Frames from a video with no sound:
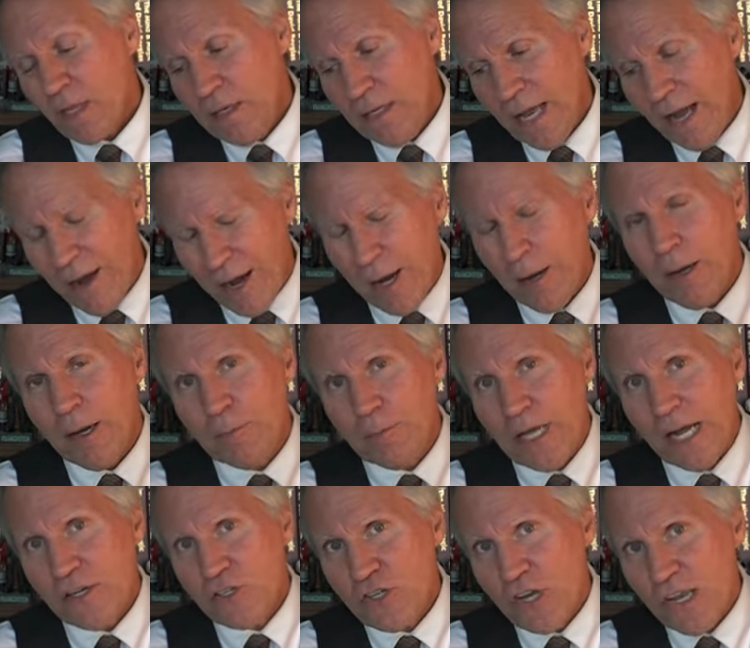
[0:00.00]
Now, I'm
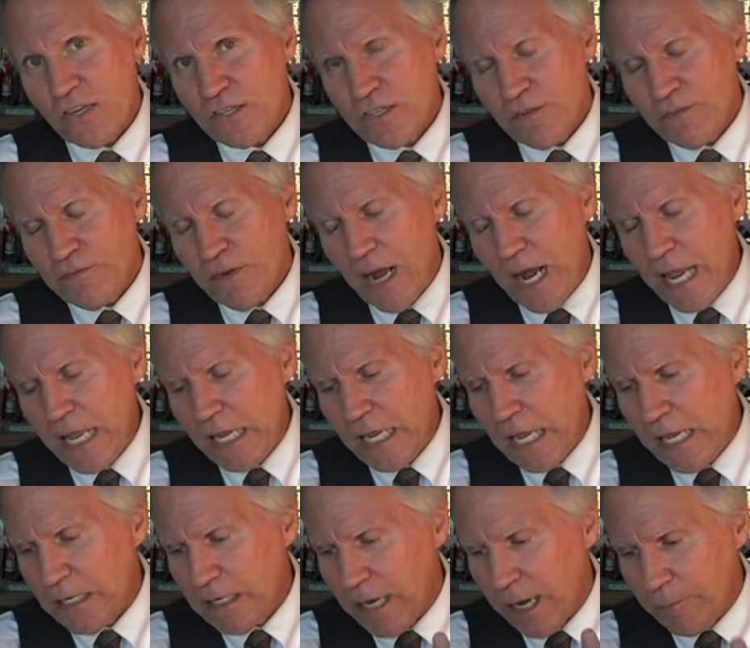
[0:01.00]
not justifying
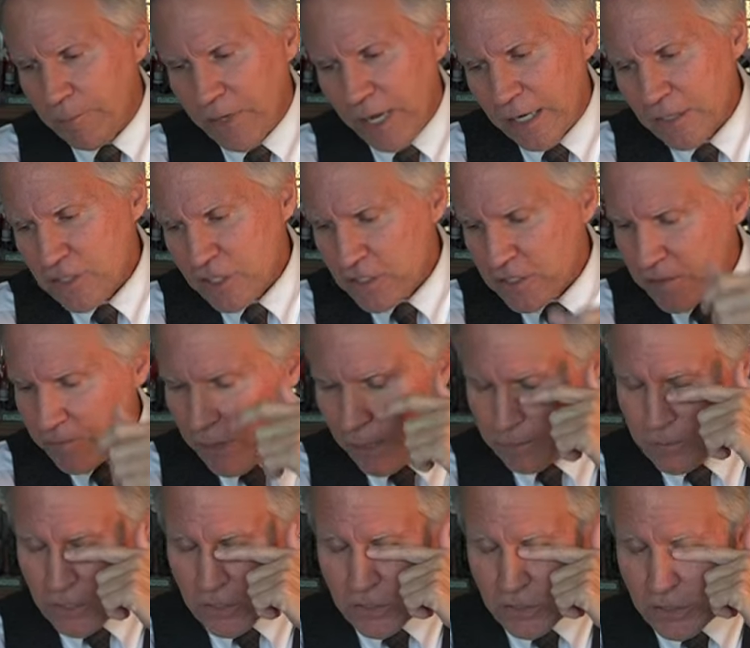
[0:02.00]
it. I'm not just.
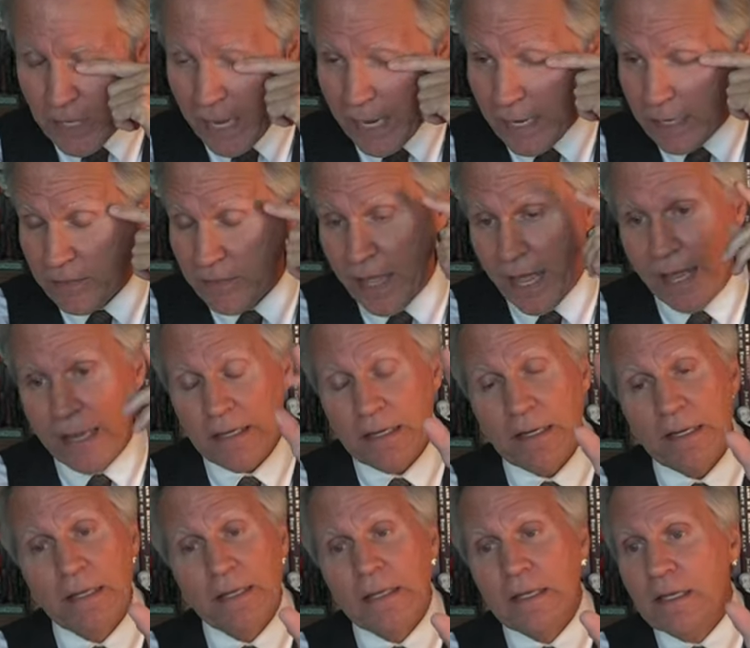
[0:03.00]
I'm just saying that
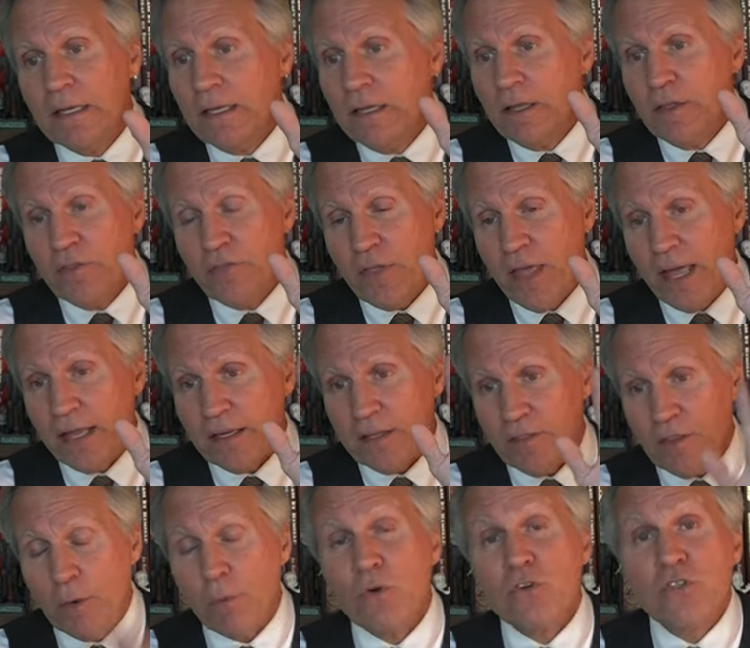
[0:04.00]

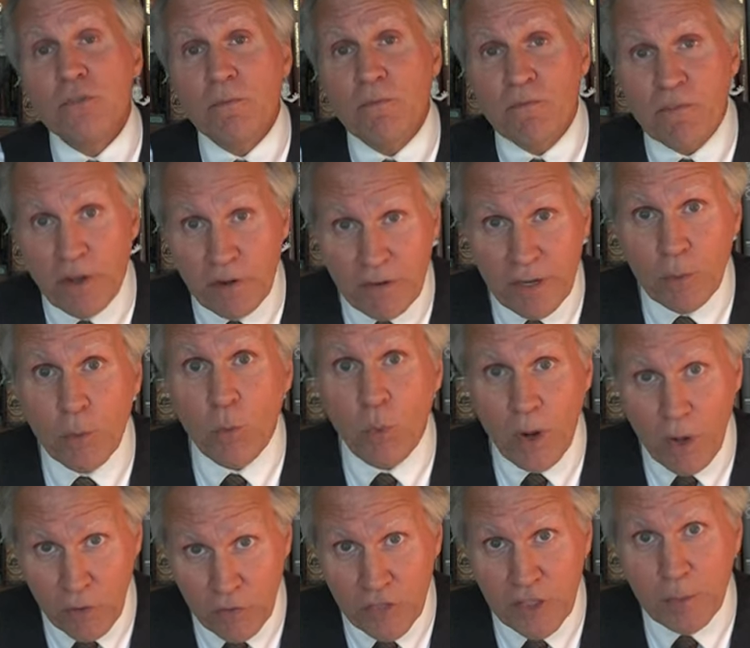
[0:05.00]
that there were some very
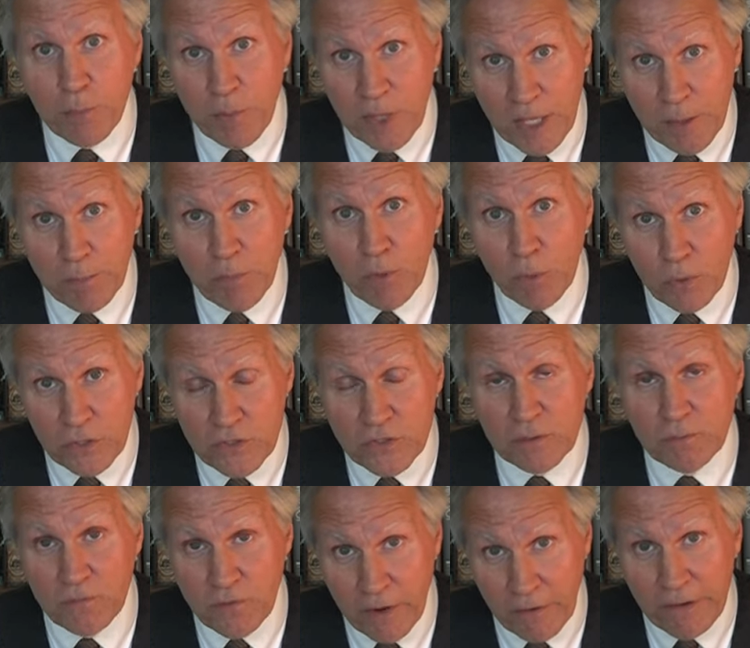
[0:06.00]
wealthy people with
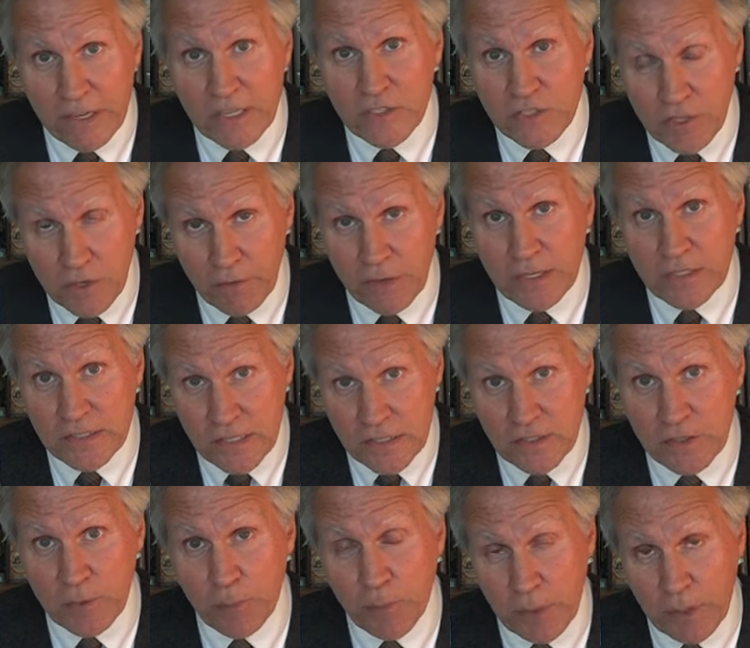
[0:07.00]
some very serious
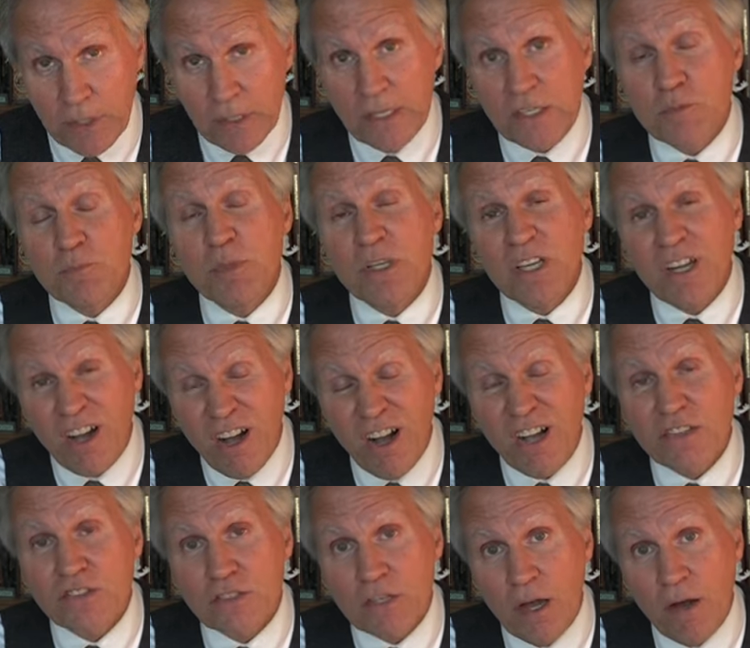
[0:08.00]
disabilities
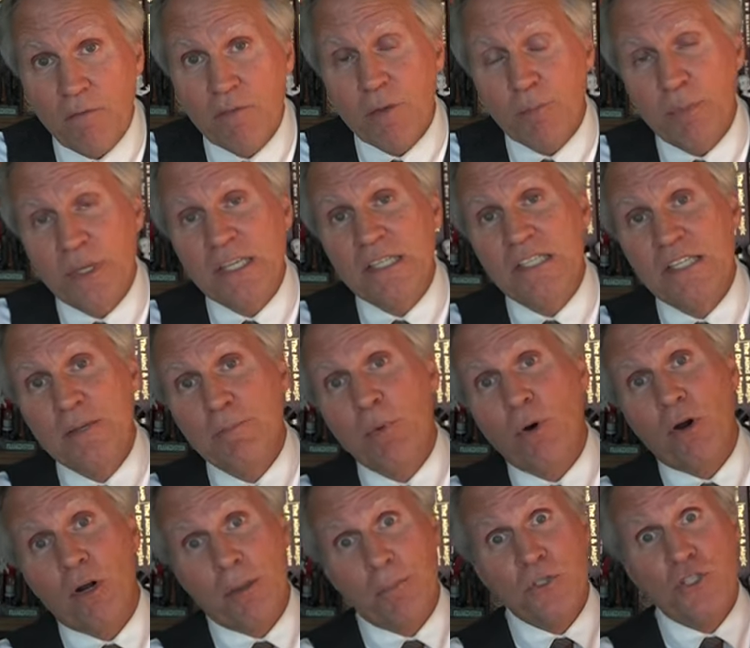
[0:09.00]
because of the P.T.
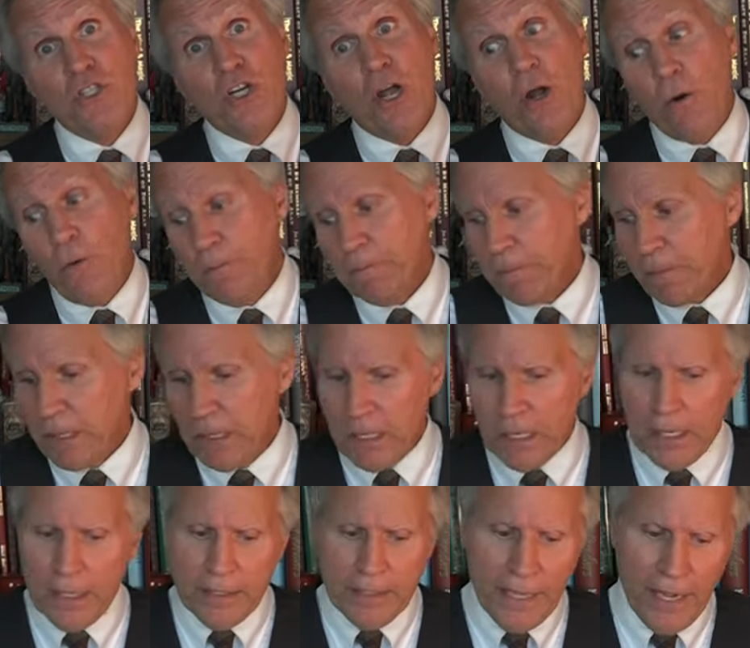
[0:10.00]
Barnum show.
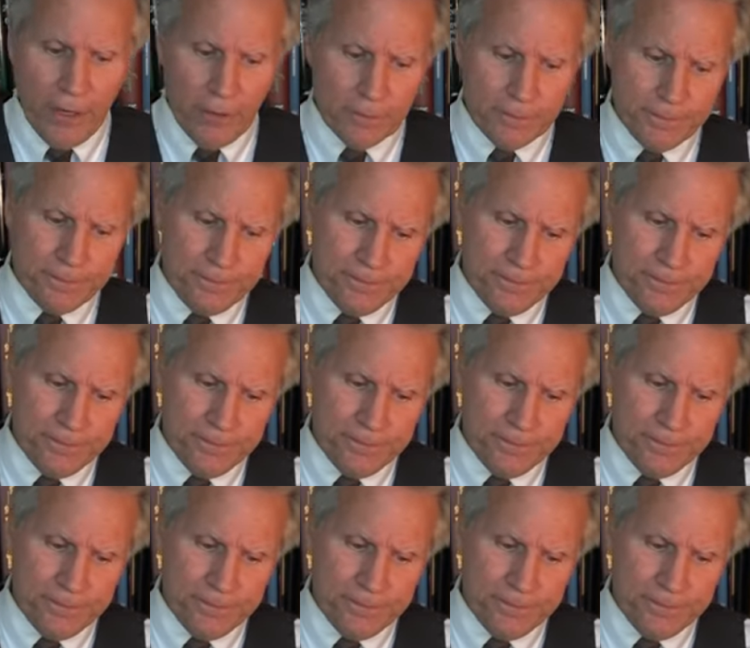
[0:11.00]
Now.